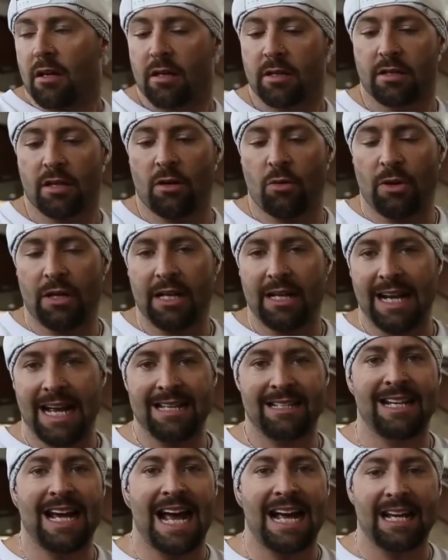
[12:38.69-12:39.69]
So we did
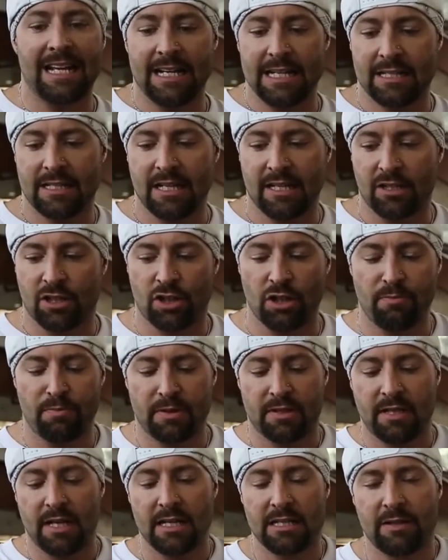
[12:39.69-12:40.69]
antagonistic
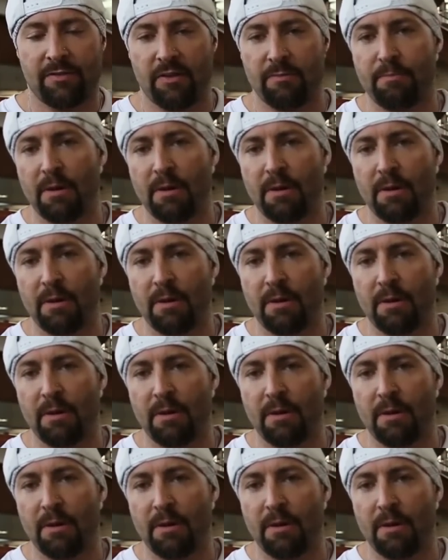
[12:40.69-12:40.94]
supersets for